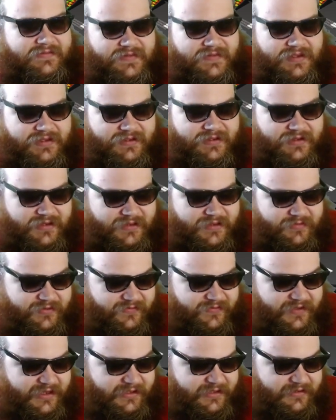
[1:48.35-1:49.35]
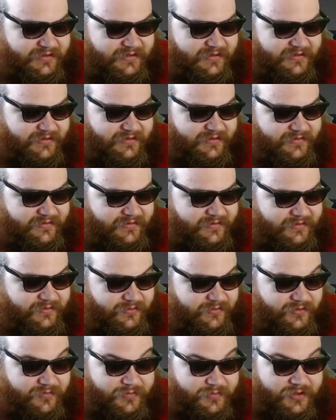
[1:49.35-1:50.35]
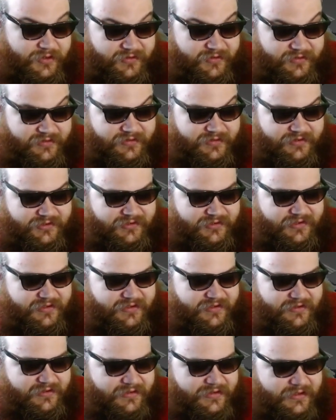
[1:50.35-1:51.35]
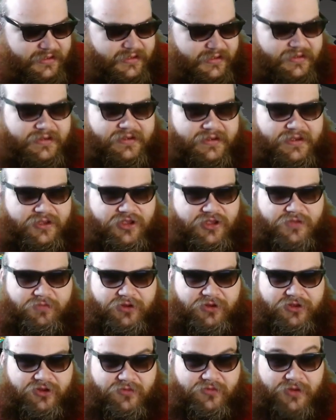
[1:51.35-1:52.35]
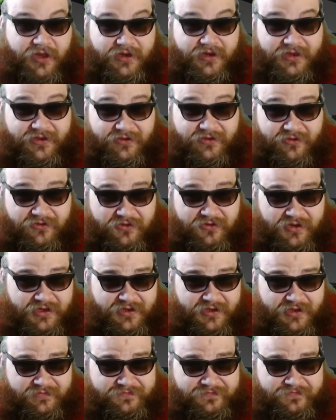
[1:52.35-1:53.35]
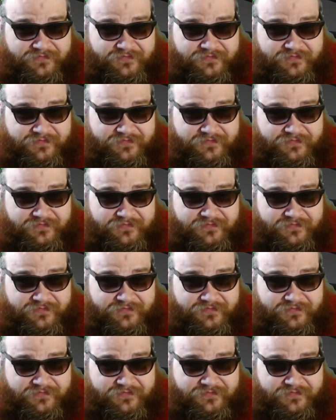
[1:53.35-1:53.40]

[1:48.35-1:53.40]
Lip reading: This type of alien, or person I should say, can split their body in 3.